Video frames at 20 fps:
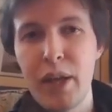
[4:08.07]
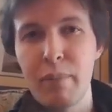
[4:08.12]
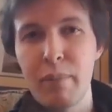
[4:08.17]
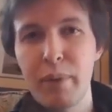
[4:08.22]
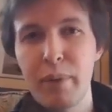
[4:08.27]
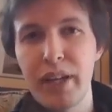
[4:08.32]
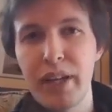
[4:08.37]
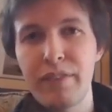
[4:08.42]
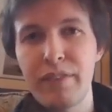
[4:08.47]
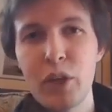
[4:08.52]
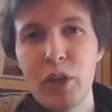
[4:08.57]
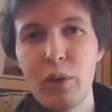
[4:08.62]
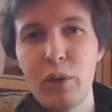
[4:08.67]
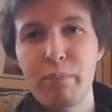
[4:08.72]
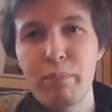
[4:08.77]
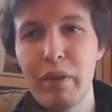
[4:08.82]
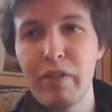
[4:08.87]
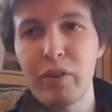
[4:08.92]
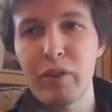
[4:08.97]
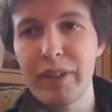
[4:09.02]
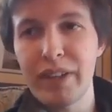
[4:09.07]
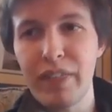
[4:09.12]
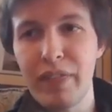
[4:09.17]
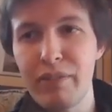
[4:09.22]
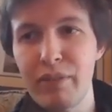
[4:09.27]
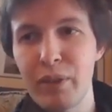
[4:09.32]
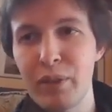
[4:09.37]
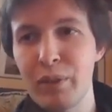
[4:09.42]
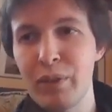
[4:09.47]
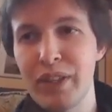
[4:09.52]
But if you go burrowing
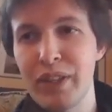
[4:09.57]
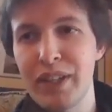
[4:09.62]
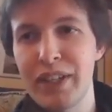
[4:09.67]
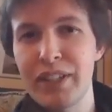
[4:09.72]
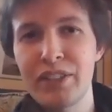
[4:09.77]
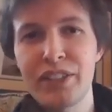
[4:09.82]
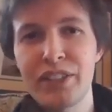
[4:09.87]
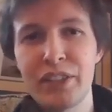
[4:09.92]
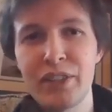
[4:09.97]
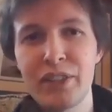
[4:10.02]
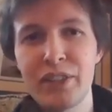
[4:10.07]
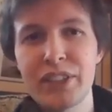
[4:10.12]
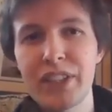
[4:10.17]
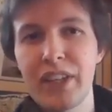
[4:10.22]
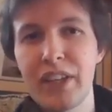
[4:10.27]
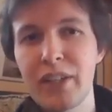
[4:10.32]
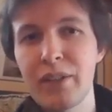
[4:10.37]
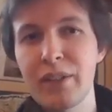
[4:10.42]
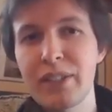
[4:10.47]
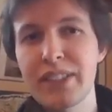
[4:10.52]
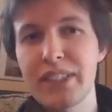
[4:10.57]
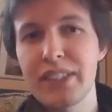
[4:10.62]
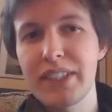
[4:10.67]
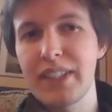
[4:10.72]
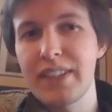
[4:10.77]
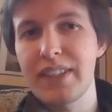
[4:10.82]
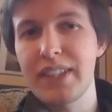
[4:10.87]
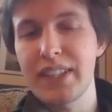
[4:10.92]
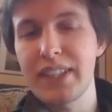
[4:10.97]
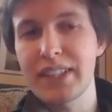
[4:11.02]
through the literature, you'll start noticing
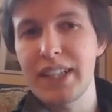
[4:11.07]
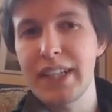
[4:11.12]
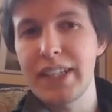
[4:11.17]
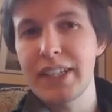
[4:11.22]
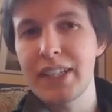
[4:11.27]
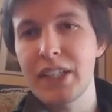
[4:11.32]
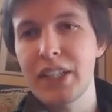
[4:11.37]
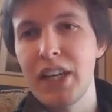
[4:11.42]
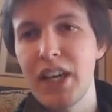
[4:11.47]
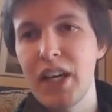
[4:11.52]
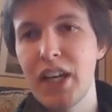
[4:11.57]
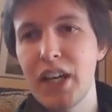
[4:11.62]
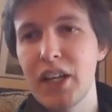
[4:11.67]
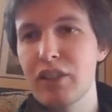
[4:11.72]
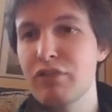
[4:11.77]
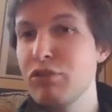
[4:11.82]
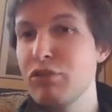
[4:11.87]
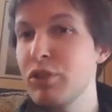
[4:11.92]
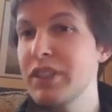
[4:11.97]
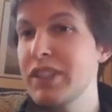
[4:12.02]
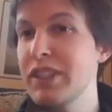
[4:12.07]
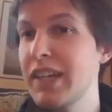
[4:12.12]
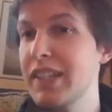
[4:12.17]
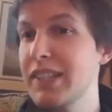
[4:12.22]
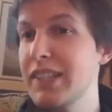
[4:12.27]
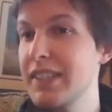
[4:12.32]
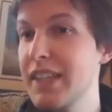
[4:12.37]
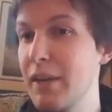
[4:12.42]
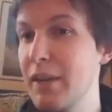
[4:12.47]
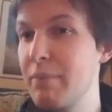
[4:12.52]
that things like GRUs and
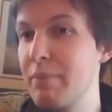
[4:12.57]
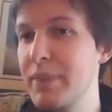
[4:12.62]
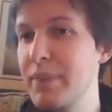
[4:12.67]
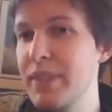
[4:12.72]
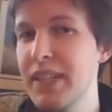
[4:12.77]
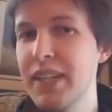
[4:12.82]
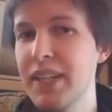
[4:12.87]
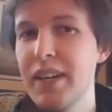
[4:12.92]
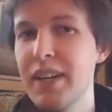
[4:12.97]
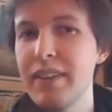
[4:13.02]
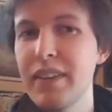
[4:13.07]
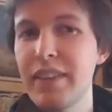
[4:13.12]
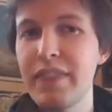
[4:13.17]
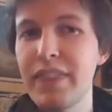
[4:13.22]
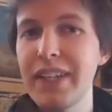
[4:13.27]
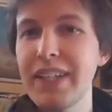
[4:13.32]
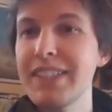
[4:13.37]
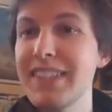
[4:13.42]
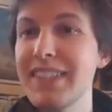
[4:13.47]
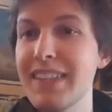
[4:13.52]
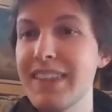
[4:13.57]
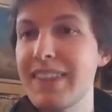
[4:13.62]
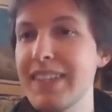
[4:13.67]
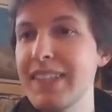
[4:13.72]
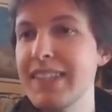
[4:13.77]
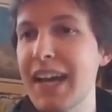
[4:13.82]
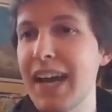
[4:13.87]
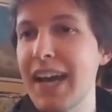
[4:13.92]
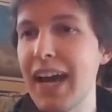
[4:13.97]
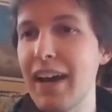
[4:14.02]
LSTMs, the things that
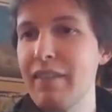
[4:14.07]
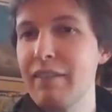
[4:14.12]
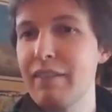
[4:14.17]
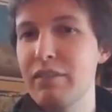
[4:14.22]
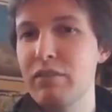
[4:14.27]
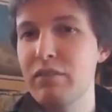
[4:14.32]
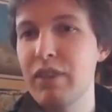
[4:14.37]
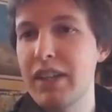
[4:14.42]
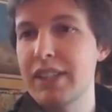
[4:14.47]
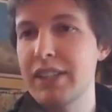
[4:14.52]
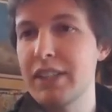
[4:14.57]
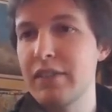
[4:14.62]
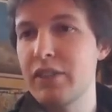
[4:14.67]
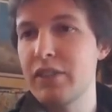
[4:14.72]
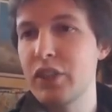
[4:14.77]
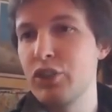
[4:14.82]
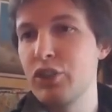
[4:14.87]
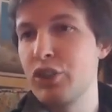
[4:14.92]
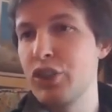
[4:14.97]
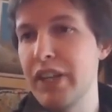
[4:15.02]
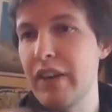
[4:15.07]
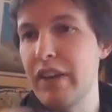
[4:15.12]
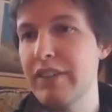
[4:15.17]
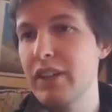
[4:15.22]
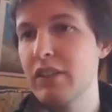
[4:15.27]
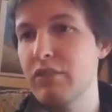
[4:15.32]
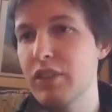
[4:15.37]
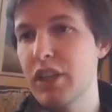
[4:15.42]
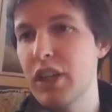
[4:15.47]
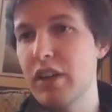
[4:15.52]
these have relative to
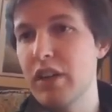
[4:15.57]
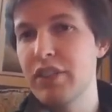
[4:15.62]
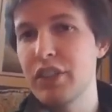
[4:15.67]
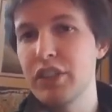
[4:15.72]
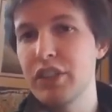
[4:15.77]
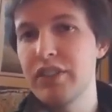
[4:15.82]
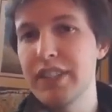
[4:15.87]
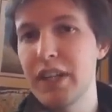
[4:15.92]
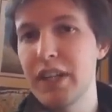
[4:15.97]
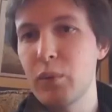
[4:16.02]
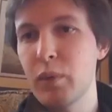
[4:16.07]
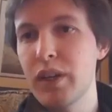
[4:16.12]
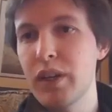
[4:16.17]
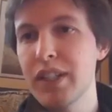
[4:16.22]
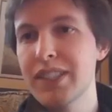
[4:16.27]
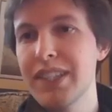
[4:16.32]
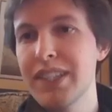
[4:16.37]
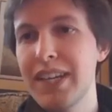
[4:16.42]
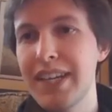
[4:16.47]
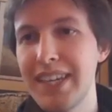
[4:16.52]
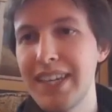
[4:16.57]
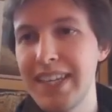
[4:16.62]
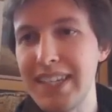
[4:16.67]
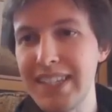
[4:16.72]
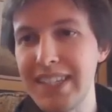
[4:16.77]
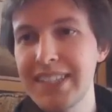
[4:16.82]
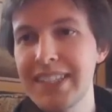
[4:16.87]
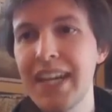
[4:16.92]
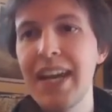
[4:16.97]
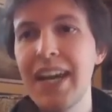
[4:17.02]
generic recurrent neural networks
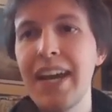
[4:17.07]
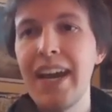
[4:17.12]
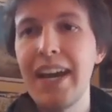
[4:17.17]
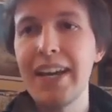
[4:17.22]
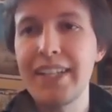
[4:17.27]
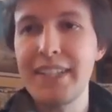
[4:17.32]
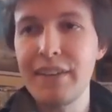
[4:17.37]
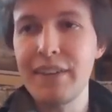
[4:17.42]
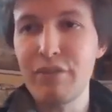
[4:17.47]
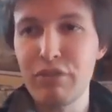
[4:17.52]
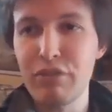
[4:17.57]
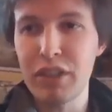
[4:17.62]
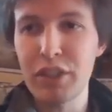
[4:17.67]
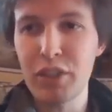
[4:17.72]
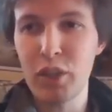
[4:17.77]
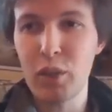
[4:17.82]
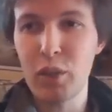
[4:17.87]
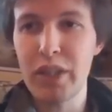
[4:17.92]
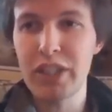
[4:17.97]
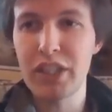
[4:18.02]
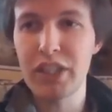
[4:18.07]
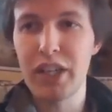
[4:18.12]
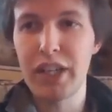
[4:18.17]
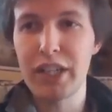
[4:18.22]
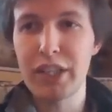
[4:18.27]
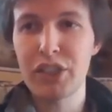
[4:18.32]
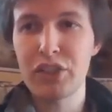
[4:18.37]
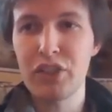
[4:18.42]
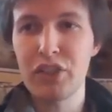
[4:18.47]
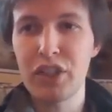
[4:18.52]
is a differential
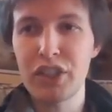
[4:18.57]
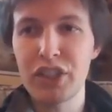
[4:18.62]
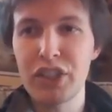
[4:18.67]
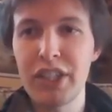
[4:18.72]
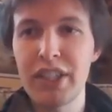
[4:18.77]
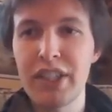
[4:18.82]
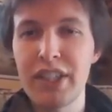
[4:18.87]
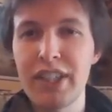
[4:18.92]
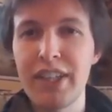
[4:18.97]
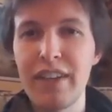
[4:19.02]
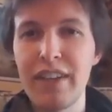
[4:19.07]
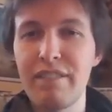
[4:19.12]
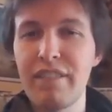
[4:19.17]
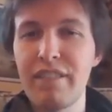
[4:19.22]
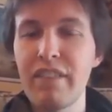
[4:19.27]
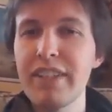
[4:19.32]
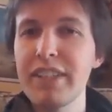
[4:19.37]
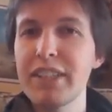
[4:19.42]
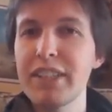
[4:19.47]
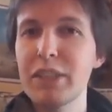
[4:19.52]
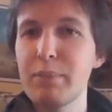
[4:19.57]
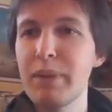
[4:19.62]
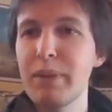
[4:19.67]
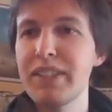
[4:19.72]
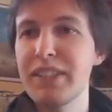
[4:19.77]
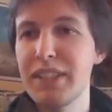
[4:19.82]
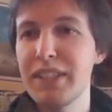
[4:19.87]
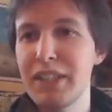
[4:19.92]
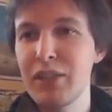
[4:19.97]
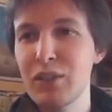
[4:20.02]
equation-like structure. It very
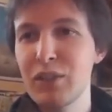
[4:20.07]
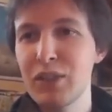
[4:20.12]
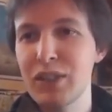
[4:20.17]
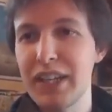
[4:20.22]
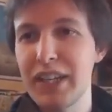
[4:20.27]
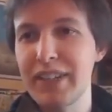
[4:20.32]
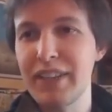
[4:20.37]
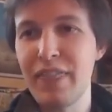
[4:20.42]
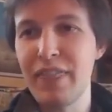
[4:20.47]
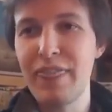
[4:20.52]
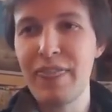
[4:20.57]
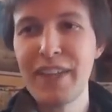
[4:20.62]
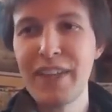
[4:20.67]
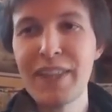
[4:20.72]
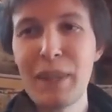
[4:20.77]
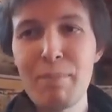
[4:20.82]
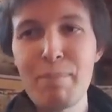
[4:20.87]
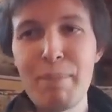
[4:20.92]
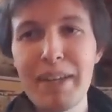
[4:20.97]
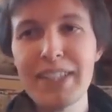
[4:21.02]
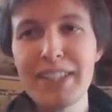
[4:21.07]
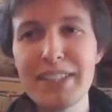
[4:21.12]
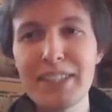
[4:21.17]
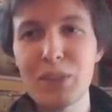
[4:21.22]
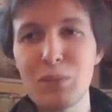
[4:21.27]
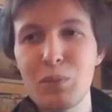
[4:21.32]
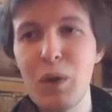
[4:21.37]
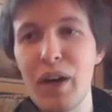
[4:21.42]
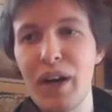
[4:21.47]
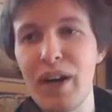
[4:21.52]
explicitly looks like the thing that makes
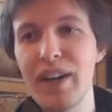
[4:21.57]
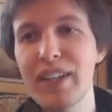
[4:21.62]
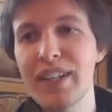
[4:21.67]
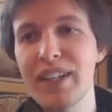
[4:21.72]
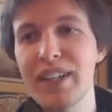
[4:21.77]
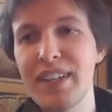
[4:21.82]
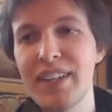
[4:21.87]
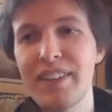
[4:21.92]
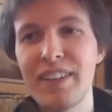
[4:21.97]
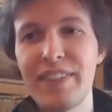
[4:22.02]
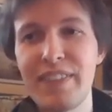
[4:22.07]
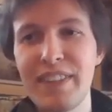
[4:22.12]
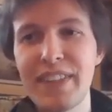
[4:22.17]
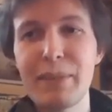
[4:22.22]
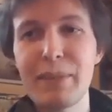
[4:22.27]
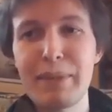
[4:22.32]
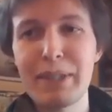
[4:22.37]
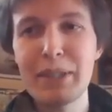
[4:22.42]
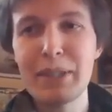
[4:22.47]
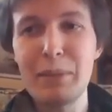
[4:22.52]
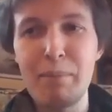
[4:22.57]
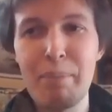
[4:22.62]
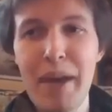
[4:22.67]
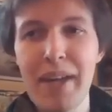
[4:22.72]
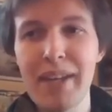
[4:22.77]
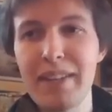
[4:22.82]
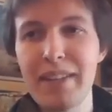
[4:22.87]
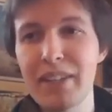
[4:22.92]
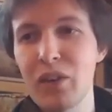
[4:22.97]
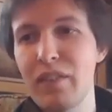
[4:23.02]
these work, the thing that makes them
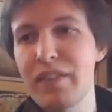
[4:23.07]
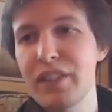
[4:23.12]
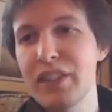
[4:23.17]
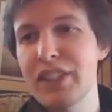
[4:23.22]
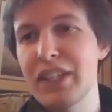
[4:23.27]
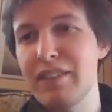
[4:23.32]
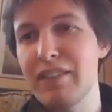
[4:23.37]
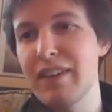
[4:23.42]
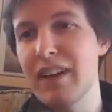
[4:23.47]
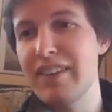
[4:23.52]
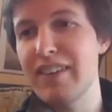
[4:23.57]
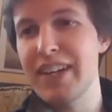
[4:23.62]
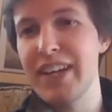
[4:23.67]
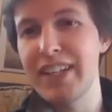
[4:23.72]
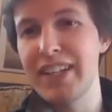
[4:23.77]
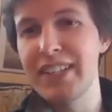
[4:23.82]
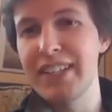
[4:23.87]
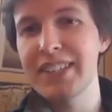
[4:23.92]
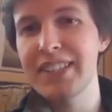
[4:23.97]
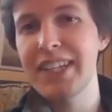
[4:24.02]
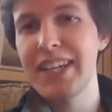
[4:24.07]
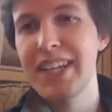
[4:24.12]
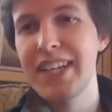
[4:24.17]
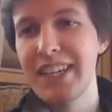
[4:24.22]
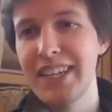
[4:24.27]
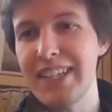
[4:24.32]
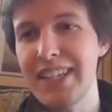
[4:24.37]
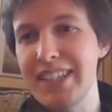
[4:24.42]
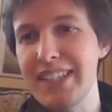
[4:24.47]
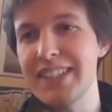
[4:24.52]
better than off-the-shelf Rnns,
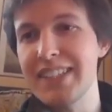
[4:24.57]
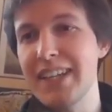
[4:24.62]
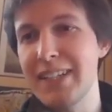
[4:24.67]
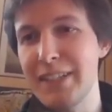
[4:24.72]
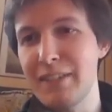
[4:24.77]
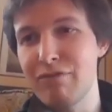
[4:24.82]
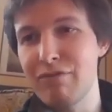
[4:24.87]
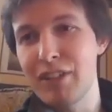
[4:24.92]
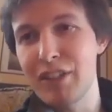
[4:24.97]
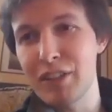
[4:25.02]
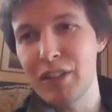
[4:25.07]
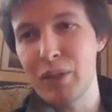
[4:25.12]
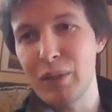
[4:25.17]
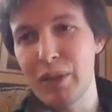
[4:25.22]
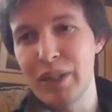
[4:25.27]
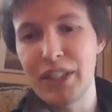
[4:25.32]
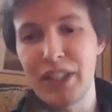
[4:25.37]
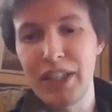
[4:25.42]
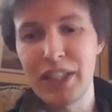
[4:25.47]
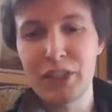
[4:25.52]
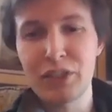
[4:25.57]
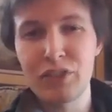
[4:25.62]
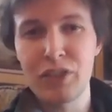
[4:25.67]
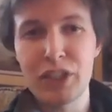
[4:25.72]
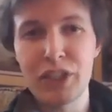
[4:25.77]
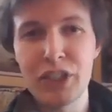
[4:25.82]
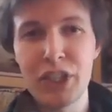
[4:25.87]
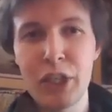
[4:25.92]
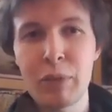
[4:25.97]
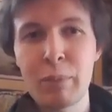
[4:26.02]
is a differential equation-like
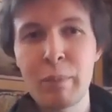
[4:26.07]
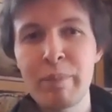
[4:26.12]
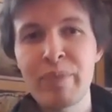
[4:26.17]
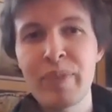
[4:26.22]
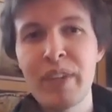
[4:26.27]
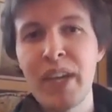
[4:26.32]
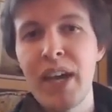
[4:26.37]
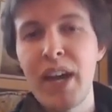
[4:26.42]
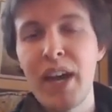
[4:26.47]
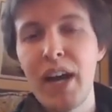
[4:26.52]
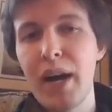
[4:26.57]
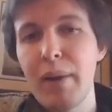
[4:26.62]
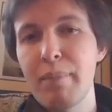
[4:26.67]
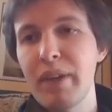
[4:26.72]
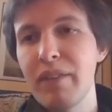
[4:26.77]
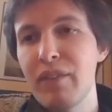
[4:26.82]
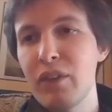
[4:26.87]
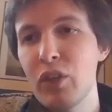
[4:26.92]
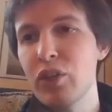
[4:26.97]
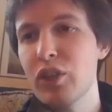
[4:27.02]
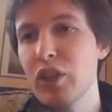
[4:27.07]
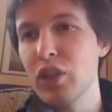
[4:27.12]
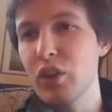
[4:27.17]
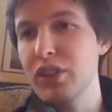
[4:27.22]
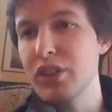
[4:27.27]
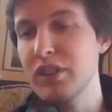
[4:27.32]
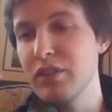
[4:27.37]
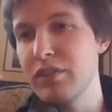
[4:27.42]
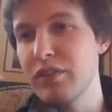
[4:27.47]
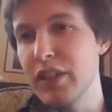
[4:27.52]
structure. If you look at
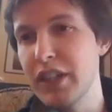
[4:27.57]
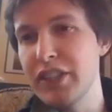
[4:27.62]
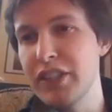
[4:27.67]
lots of